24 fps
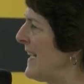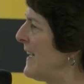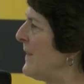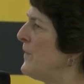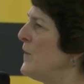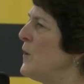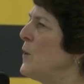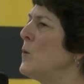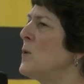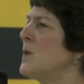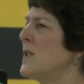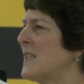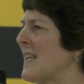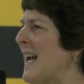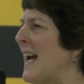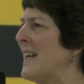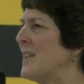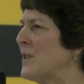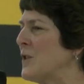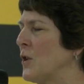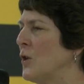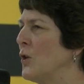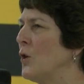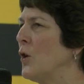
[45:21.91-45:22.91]
And if you
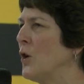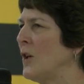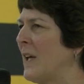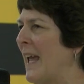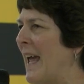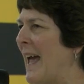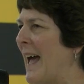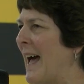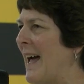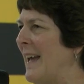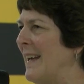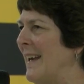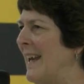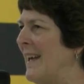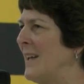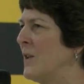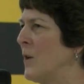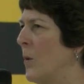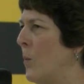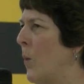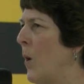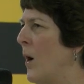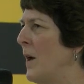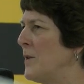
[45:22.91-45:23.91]
start to look at
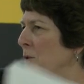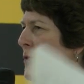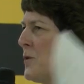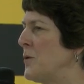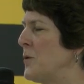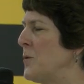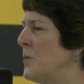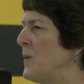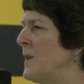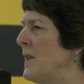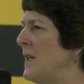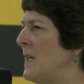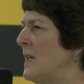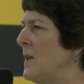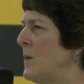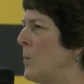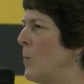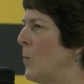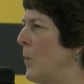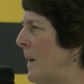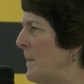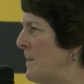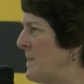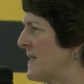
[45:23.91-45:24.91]
and go on to the
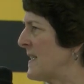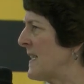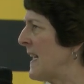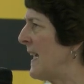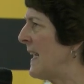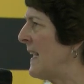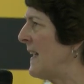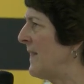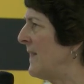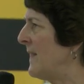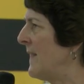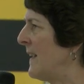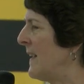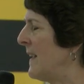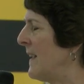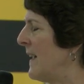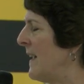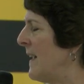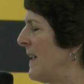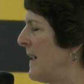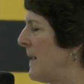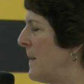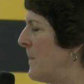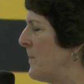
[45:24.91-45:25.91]
website,
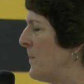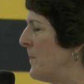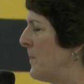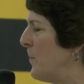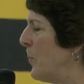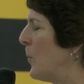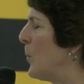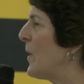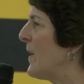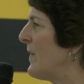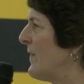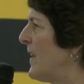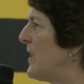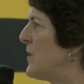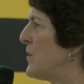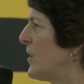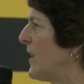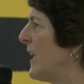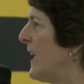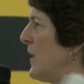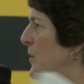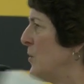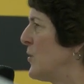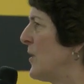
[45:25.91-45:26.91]
the um, Board of
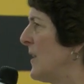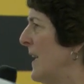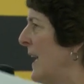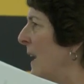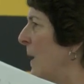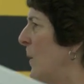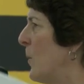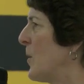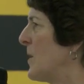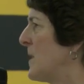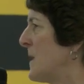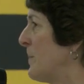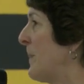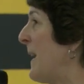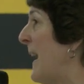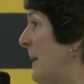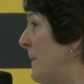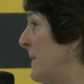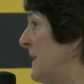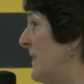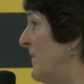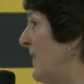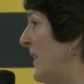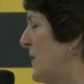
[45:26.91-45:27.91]
Education, our
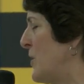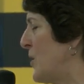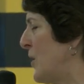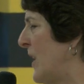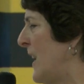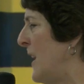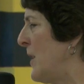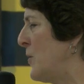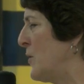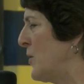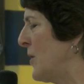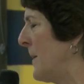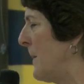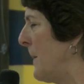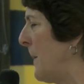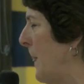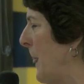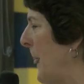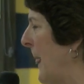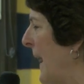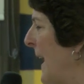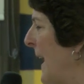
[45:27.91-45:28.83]
Department of Education,